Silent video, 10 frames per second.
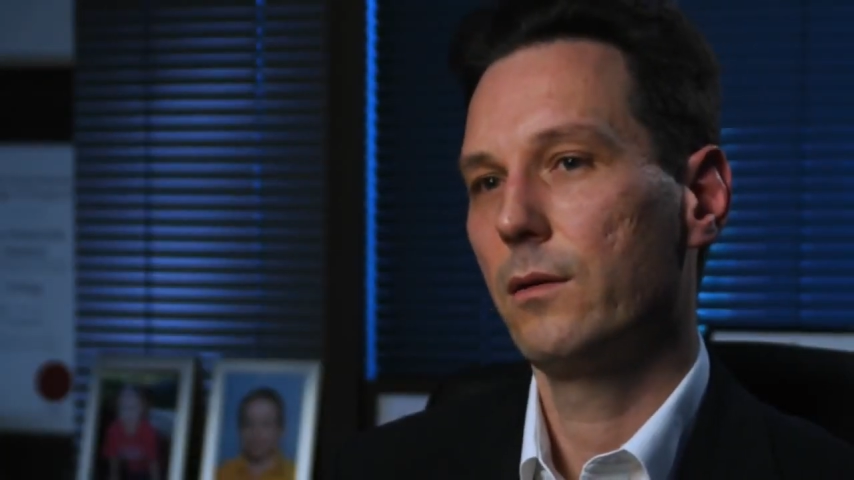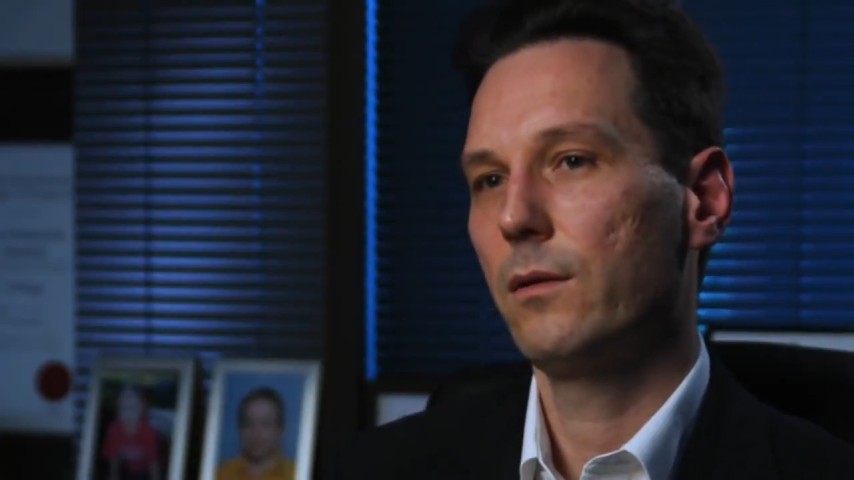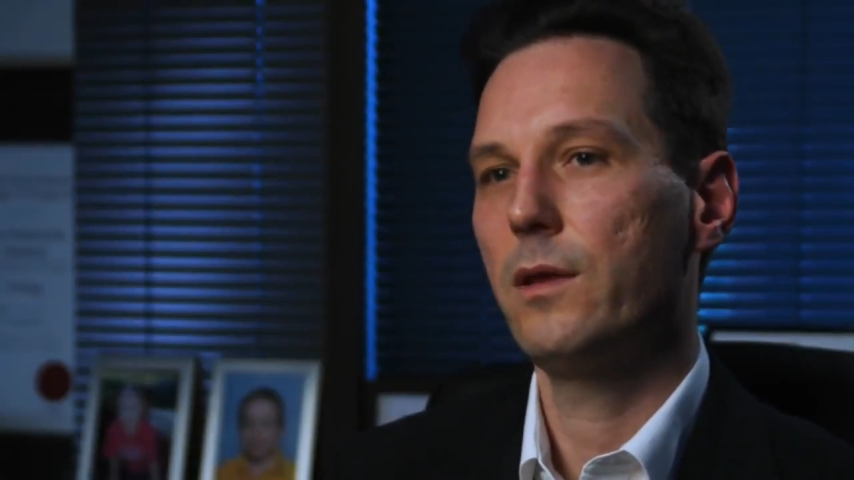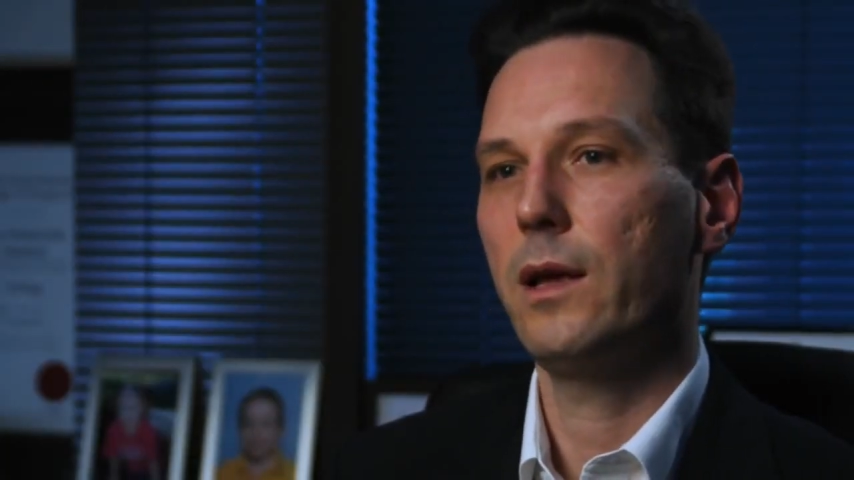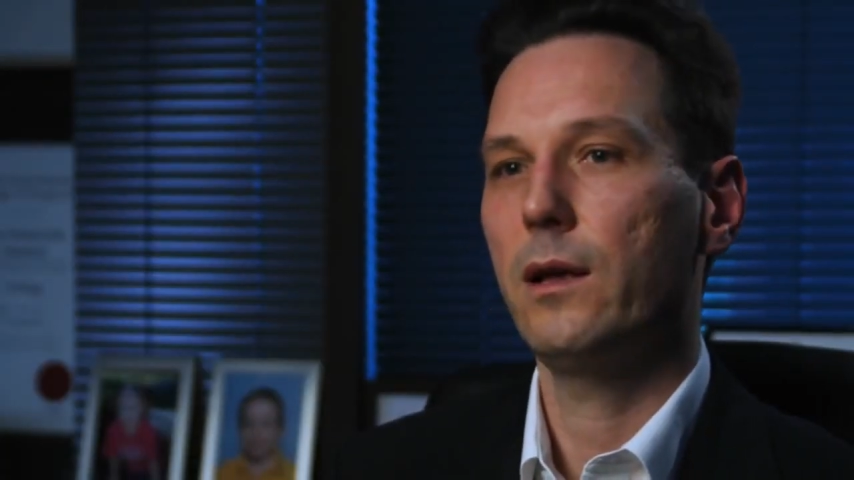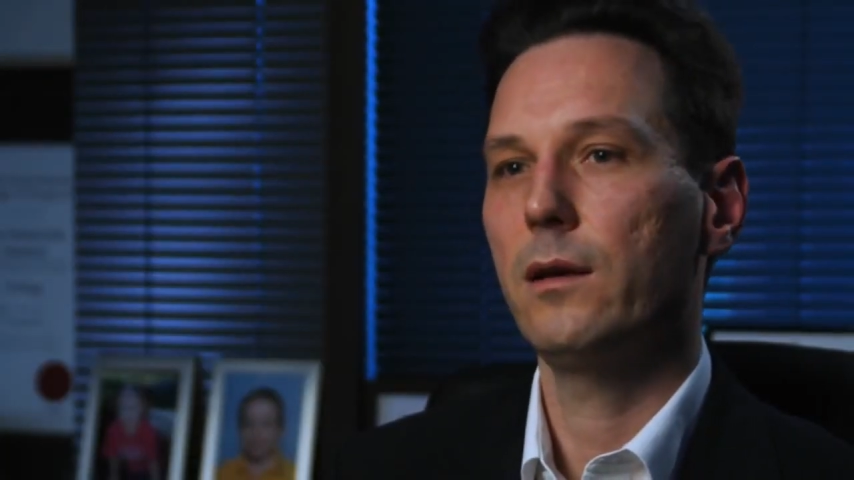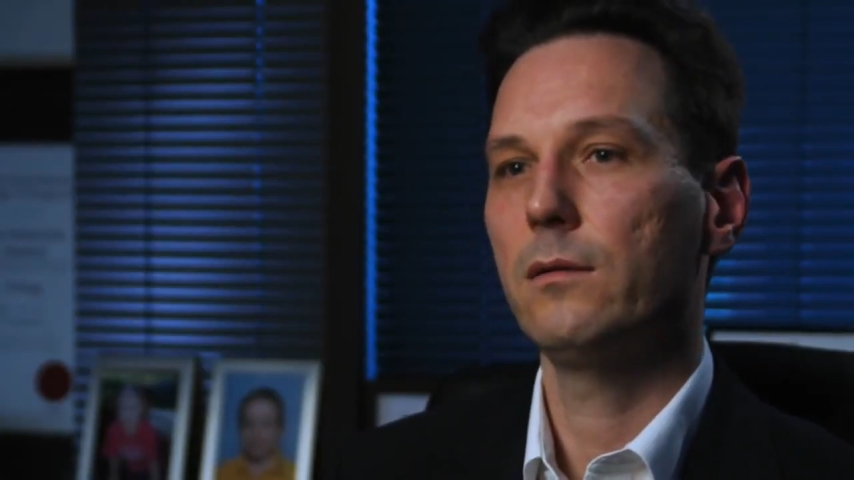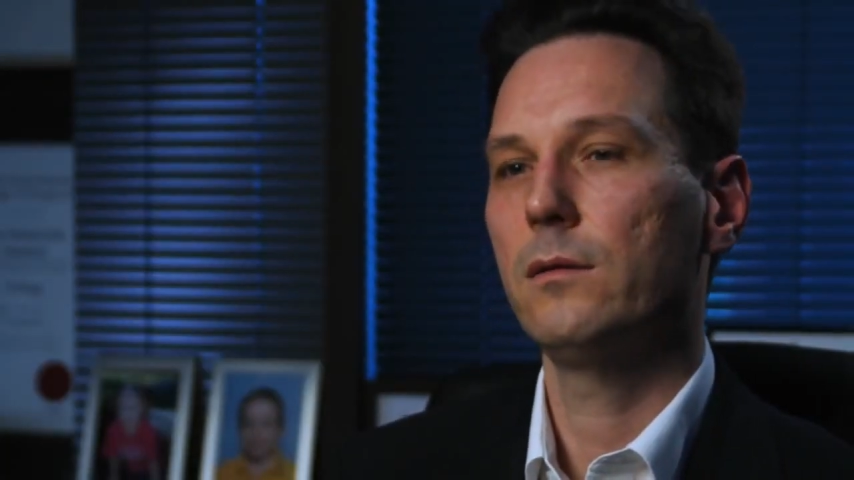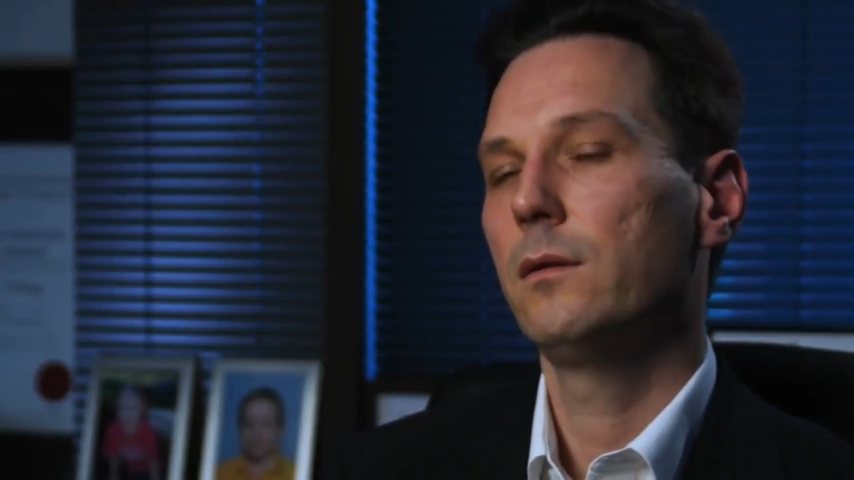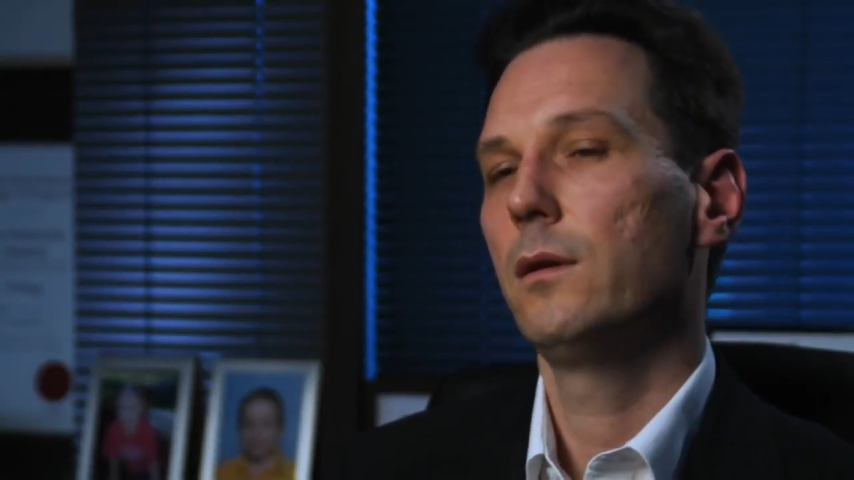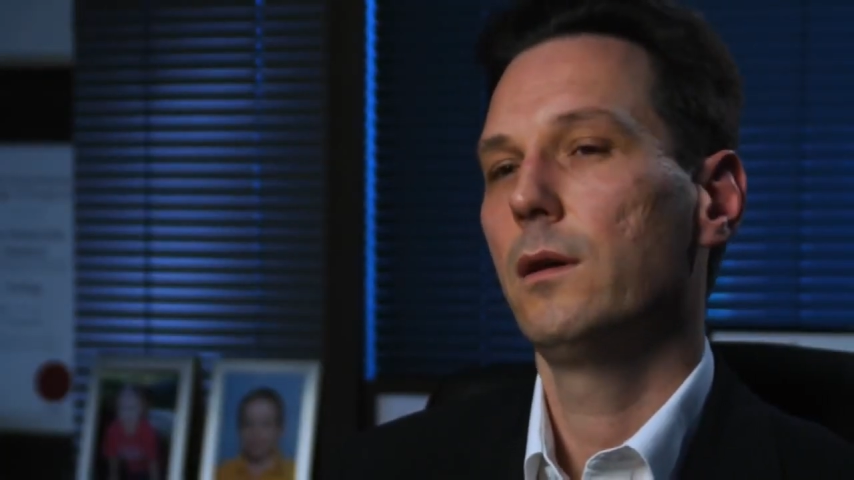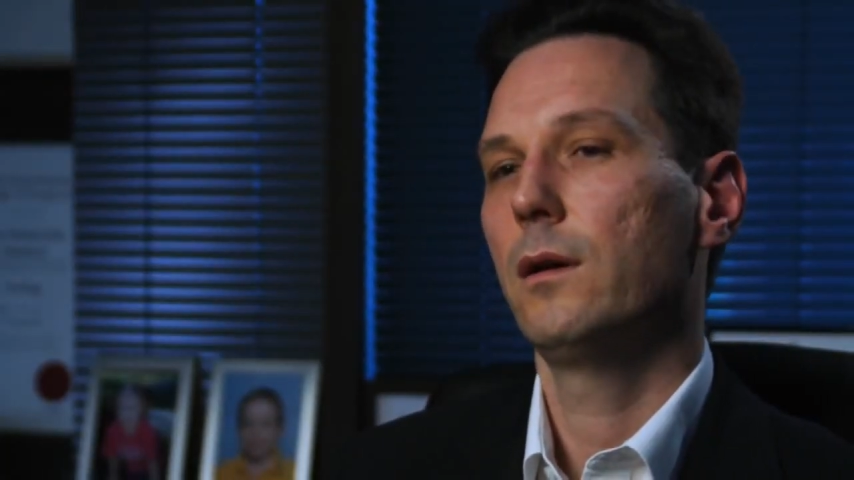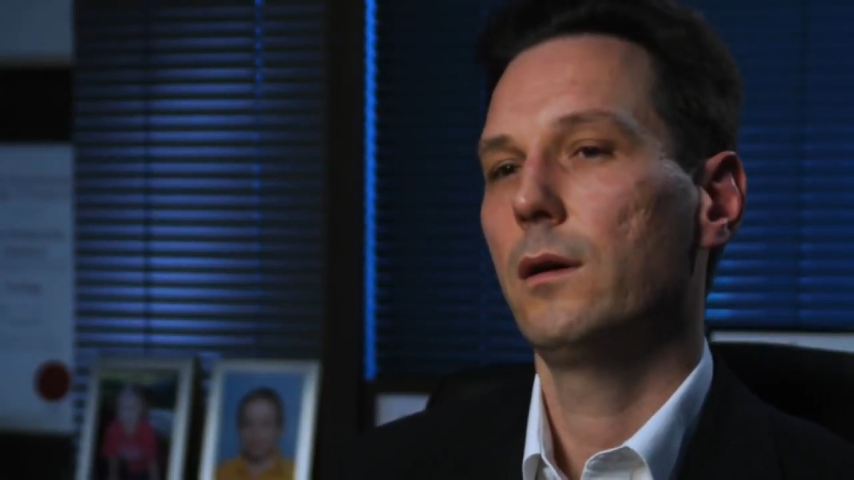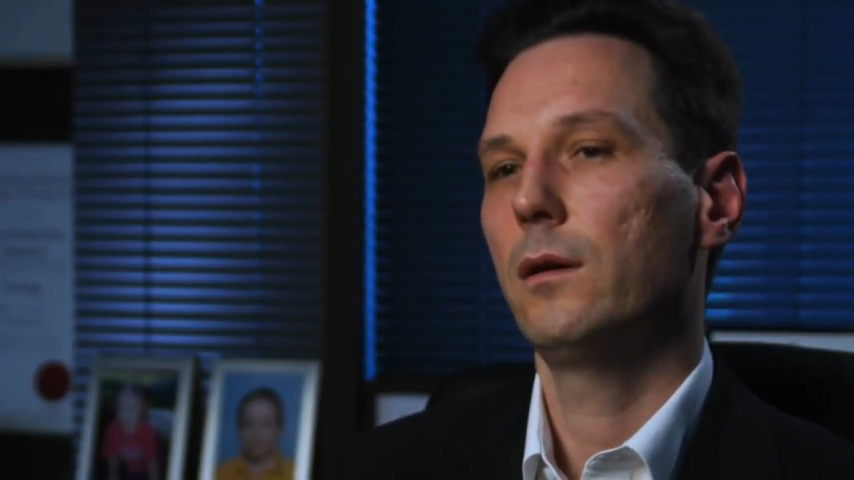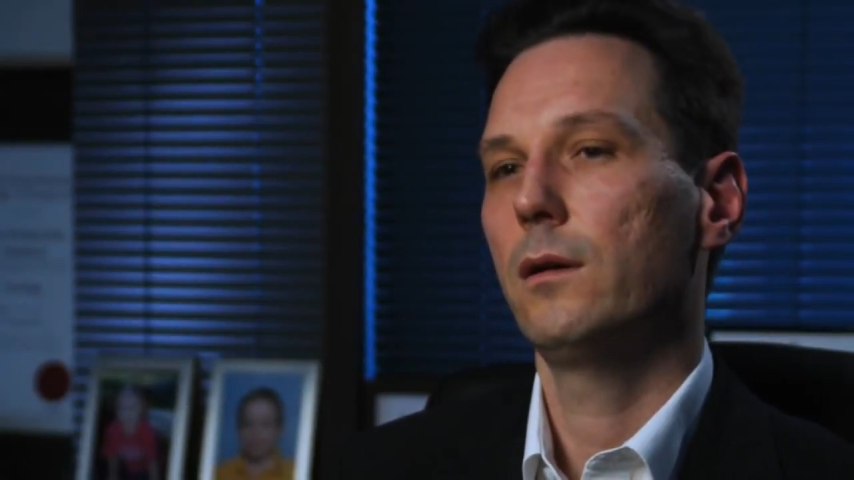then
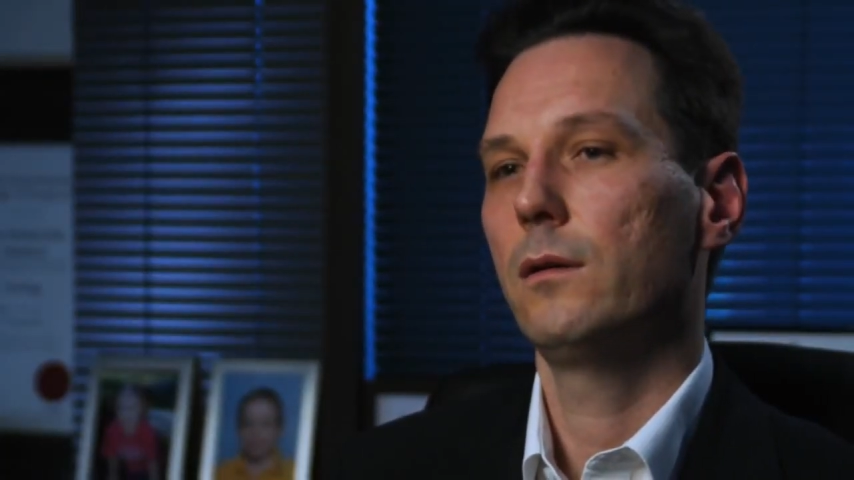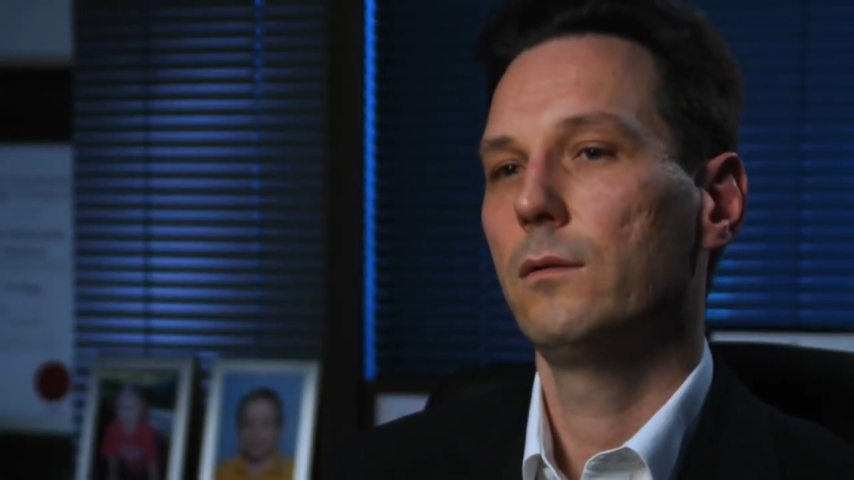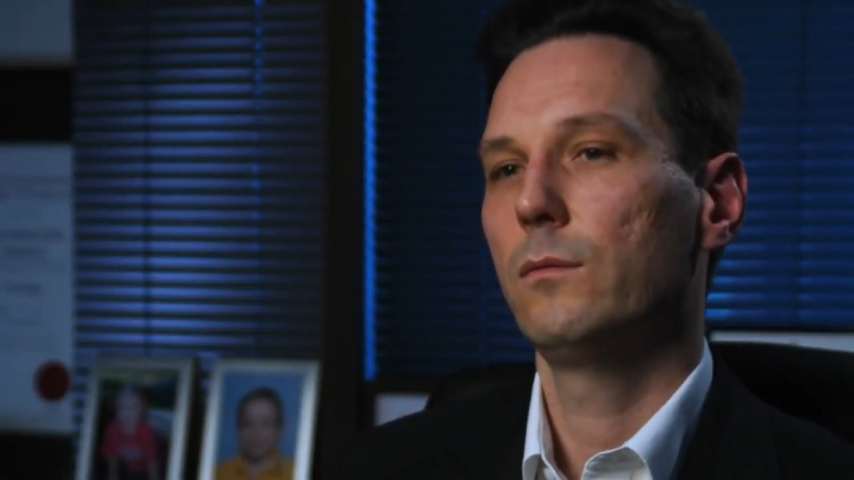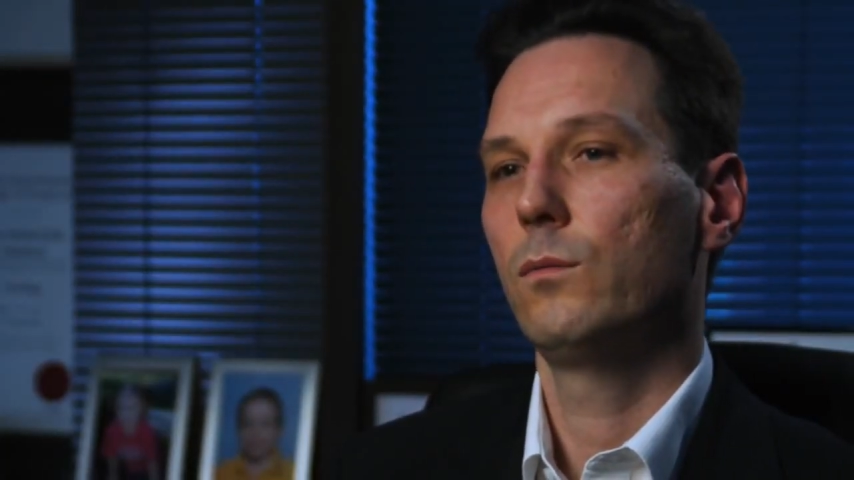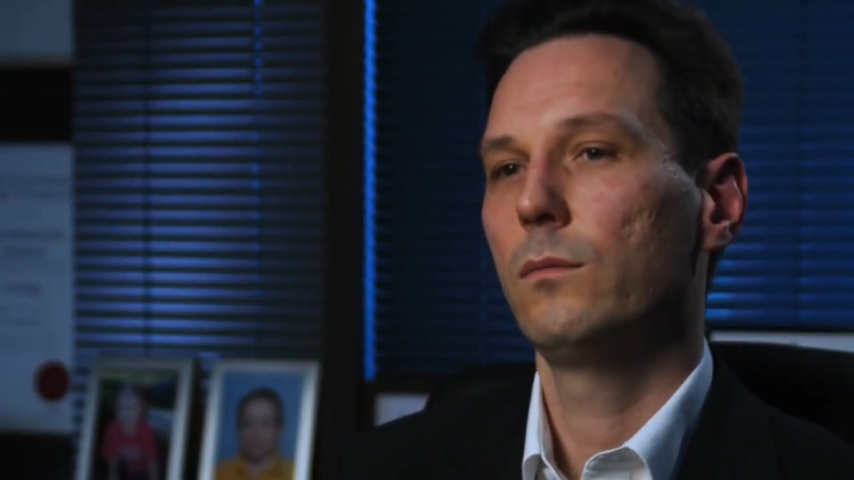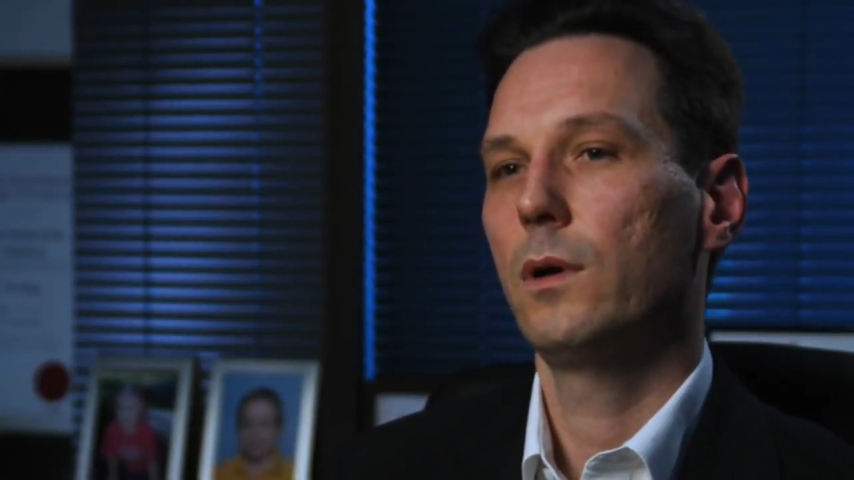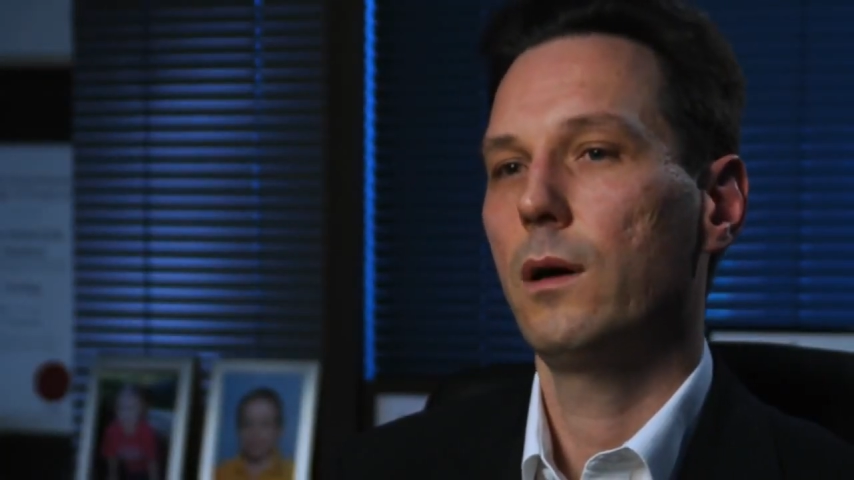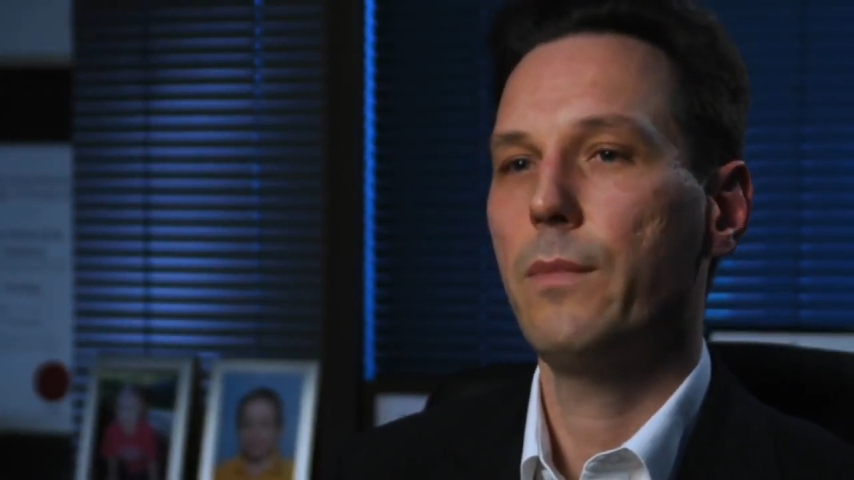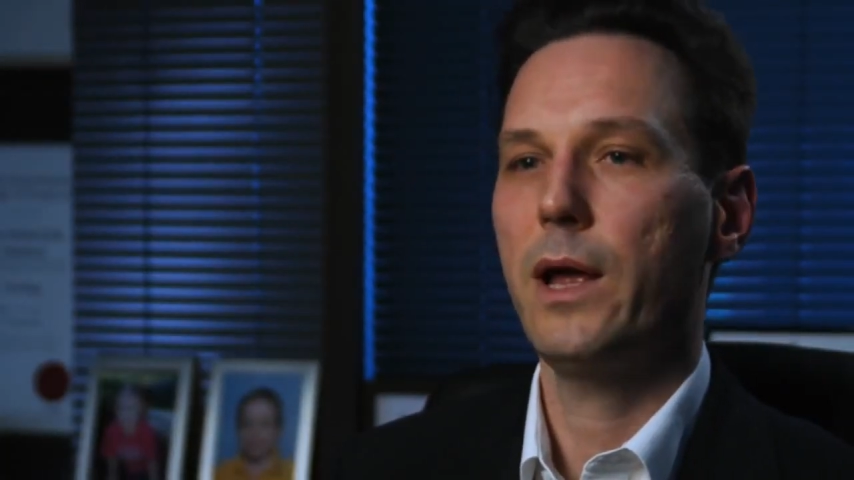a